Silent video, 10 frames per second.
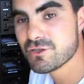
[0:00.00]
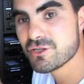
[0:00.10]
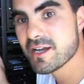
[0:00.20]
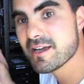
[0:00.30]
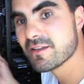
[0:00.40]

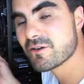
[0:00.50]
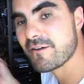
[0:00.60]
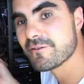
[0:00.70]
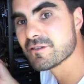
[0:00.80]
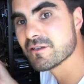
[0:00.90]
share the
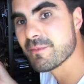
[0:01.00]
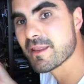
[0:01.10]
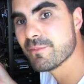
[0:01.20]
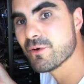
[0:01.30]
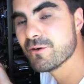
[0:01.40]
graphics on the
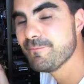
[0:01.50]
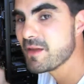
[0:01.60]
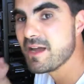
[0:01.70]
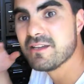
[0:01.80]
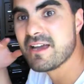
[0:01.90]
motherboard,
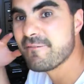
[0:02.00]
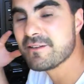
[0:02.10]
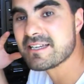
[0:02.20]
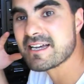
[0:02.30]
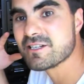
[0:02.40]
you're
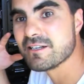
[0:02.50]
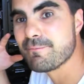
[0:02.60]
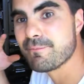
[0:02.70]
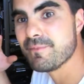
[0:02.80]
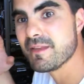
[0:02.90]
having to actually